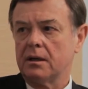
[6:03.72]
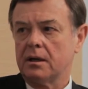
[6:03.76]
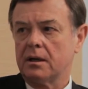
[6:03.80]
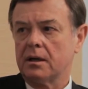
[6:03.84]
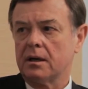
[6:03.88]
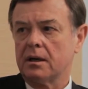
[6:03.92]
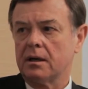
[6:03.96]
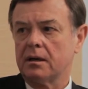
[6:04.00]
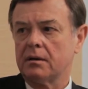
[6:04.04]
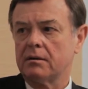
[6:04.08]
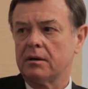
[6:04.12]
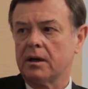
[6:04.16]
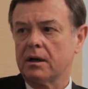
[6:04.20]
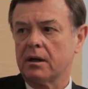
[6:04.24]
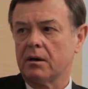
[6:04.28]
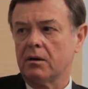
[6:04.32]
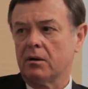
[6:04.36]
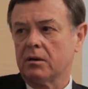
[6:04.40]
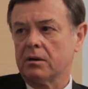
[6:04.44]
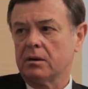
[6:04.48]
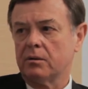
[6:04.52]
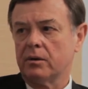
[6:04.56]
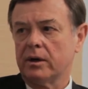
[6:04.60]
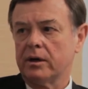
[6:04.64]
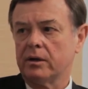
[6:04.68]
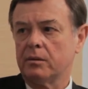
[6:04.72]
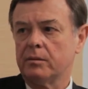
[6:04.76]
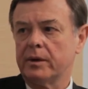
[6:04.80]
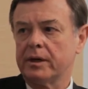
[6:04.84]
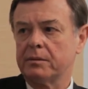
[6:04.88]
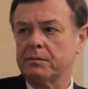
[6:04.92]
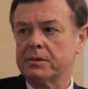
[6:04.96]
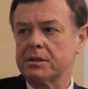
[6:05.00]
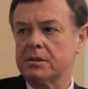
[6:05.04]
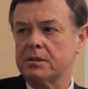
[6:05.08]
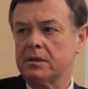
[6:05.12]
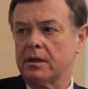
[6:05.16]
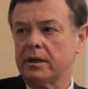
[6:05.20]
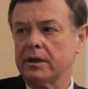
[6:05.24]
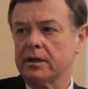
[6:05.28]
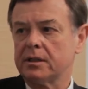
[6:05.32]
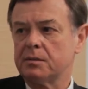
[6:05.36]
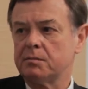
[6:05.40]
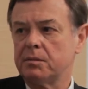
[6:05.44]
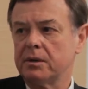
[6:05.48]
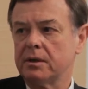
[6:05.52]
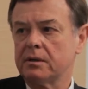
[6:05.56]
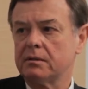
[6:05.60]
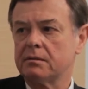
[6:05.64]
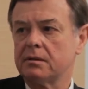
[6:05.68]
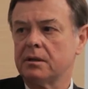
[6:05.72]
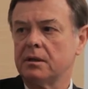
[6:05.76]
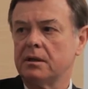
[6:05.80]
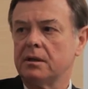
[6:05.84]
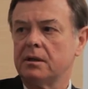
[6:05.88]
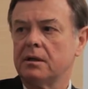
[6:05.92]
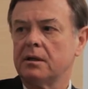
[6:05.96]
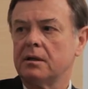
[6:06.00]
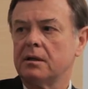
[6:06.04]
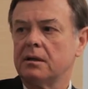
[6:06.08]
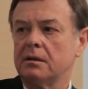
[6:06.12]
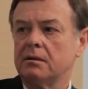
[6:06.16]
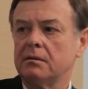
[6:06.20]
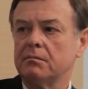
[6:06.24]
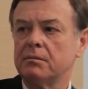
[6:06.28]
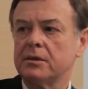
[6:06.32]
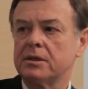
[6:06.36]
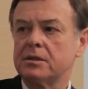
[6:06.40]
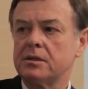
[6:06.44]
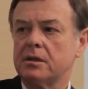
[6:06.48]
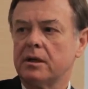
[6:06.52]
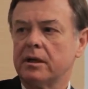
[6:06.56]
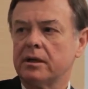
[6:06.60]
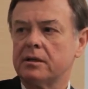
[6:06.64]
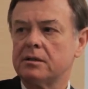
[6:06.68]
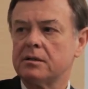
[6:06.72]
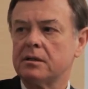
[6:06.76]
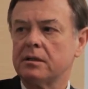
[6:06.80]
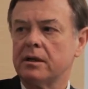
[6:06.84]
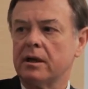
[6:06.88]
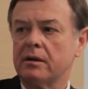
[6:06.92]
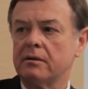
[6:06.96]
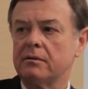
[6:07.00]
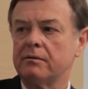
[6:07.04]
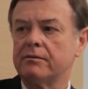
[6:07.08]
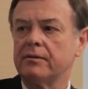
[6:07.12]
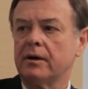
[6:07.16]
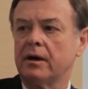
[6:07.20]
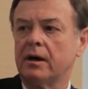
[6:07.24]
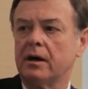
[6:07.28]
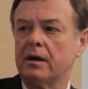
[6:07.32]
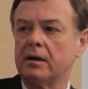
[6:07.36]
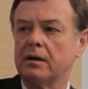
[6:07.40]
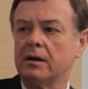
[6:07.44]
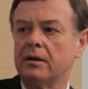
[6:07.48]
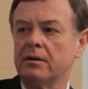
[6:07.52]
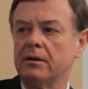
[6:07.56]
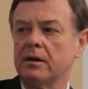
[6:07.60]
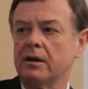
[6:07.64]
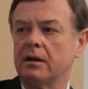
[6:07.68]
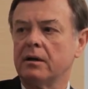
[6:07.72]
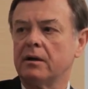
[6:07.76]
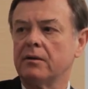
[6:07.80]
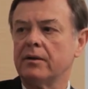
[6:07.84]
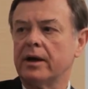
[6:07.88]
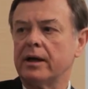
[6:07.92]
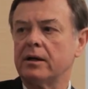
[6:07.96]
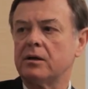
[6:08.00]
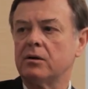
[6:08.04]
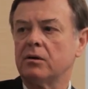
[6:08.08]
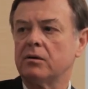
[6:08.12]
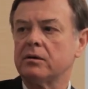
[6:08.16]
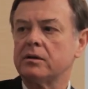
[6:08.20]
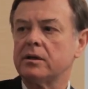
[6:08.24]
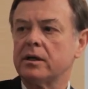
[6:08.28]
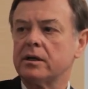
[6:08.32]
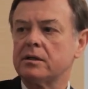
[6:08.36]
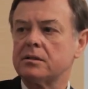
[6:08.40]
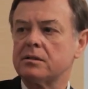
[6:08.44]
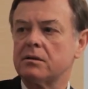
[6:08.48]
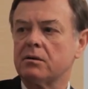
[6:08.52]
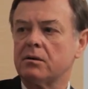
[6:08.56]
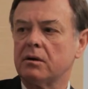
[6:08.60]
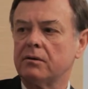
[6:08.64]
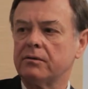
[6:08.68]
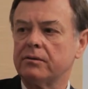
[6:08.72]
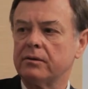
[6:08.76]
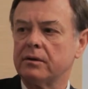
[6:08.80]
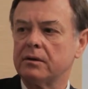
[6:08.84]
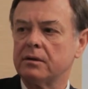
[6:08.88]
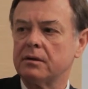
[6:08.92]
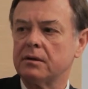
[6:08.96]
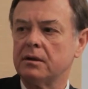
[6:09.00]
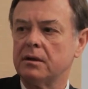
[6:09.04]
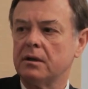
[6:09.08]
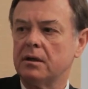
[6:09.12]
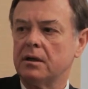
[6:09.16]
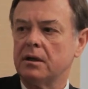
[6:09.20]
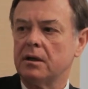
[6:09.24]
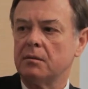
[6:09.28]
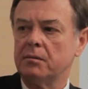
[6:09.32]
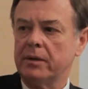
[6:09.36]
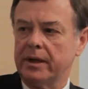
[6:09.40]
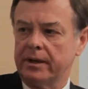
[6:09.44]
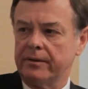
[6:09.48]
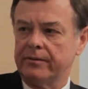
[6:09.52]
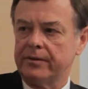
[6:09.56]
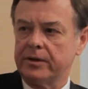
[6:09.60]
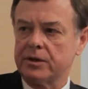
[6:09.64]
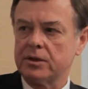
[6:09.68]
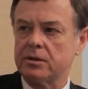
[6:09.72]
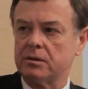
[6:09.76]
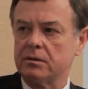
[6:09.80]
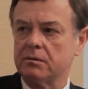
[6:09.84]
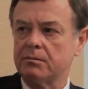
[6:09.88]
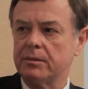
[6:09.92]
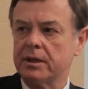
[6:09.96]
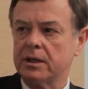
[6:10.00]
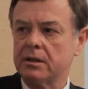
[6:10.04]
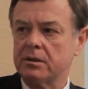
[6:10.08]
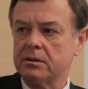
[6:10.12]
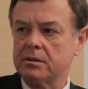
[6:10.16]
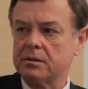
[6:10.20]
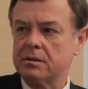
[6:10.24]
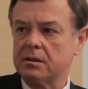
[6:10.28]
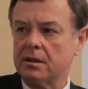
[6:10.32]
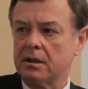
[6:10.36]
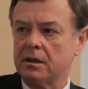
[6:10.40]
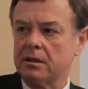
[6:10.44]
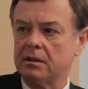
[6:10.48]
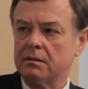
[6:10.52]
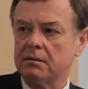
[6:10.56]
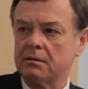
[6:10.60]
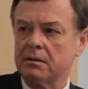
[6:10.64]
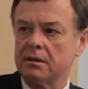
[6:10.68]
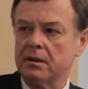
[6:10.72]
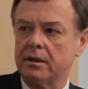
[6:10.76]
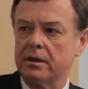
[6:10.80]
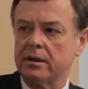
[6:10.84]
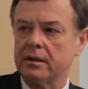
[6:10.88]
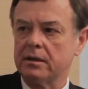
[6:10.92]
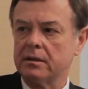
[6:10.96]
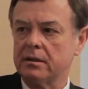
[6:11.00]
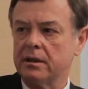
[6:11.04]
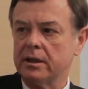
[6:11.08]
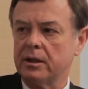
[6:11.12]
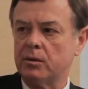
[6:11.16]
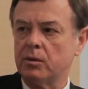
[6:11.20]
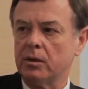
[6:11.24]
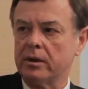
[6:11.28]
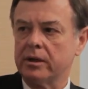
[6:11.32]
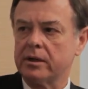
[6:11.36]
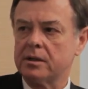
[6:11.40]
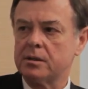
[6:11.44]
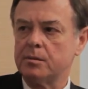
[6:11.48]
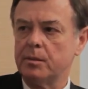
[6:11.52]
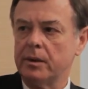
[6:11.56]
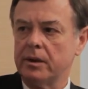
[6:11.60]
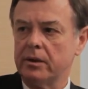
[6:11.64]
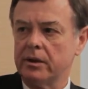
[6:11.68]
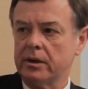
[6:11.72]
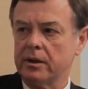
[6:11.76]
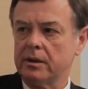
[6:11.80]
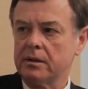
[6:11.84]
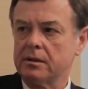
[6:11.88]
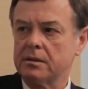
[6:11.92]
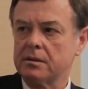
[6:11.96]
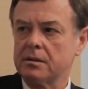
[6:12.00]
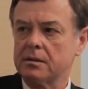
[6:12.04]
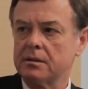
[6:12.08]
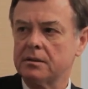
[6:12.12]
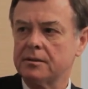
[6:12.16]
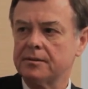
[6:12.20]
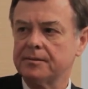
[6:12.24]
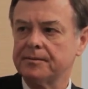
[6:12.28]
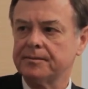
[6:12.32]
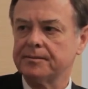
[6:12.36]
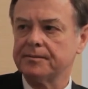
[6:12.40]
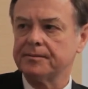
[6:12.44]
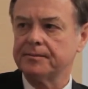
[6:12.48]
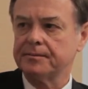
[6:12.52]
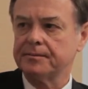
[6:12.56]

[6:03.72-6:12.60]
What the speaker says: And along the way, you'll make mistakes. But mistakes in that in that context are often beneficial, because they equal experience. Mm.